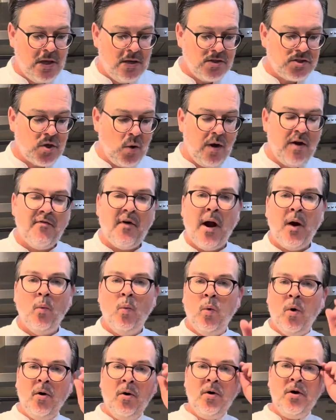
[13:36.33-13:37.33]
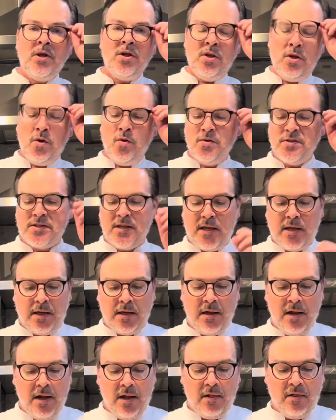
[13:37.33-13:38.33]
So if I were
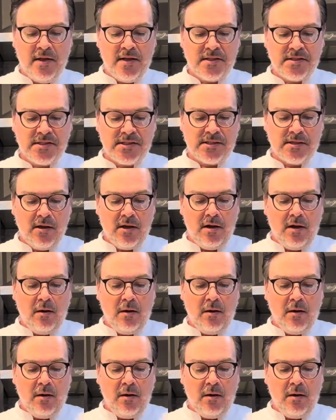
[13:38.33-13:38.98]
using this